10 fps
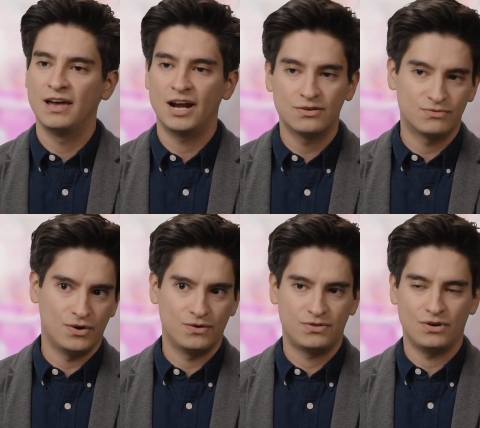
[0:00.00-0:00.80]
hair
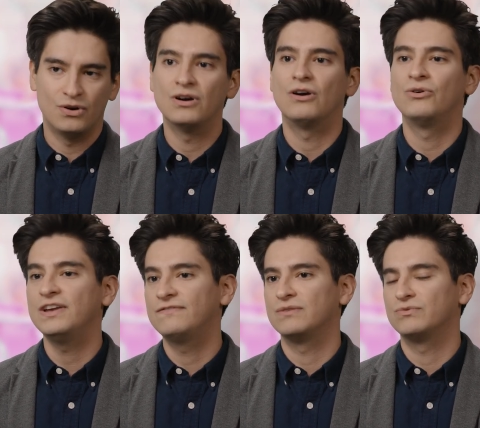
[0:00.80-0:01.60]
growth, or
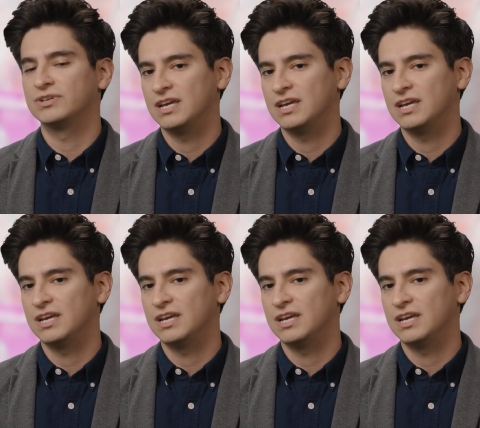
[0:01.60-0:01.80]
even wound